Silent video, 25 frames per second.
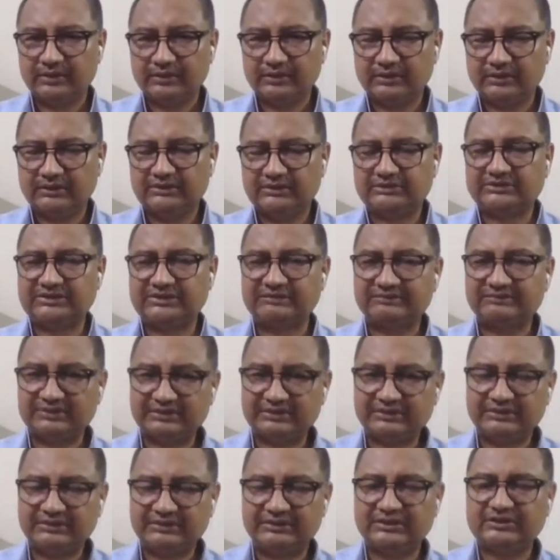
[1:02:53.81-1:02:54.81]
It is 70
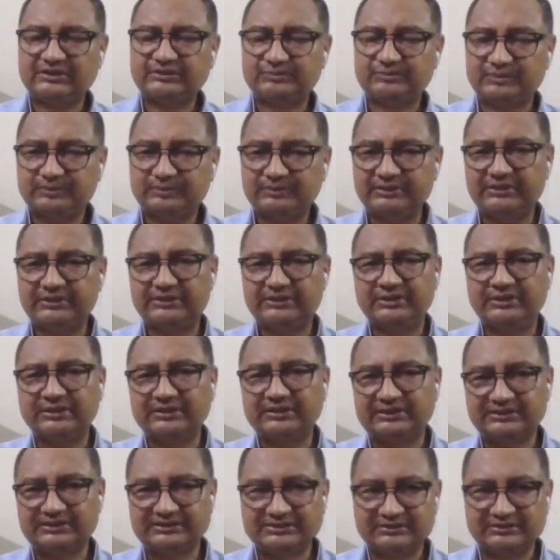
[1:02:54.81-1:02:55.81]
years, maybe in
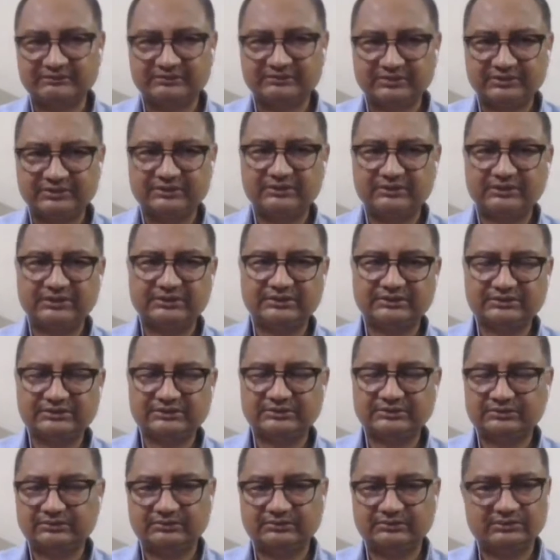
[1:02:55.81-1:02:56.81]
another 70 years,
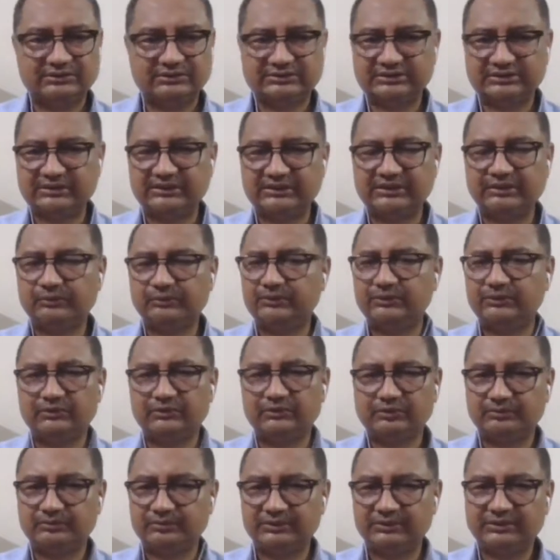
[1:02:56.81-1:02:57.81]
this India will
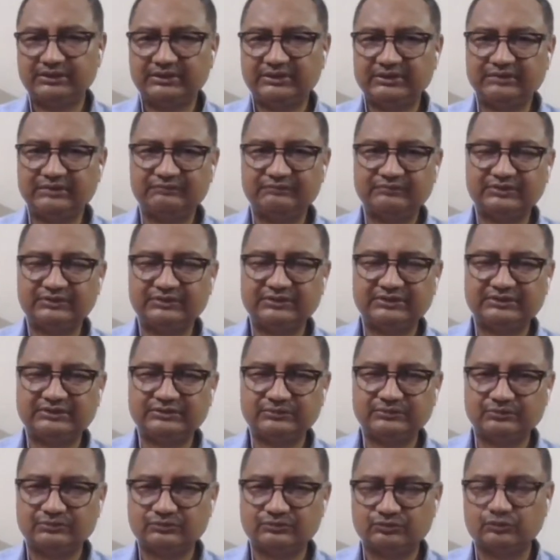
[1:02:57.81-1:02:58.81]
not be there if it is, you
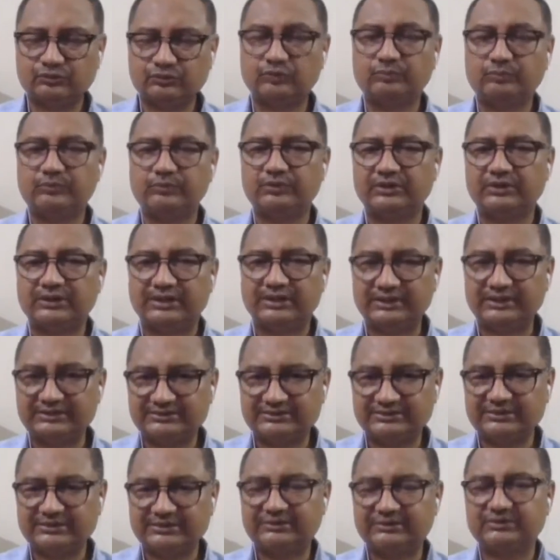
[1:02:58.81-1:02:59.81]
know, so polarized
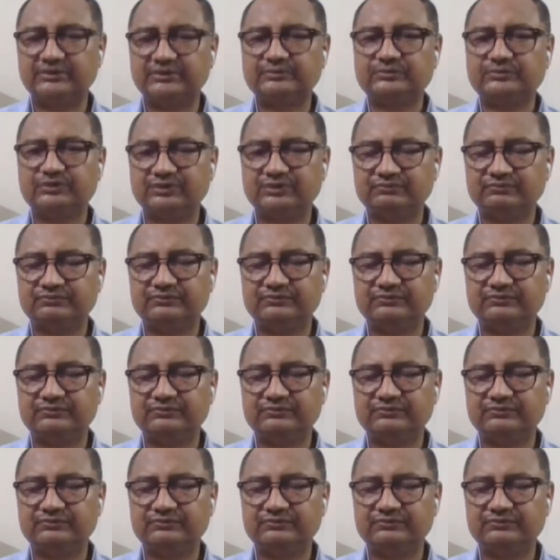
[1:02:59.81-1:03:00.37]
in terms of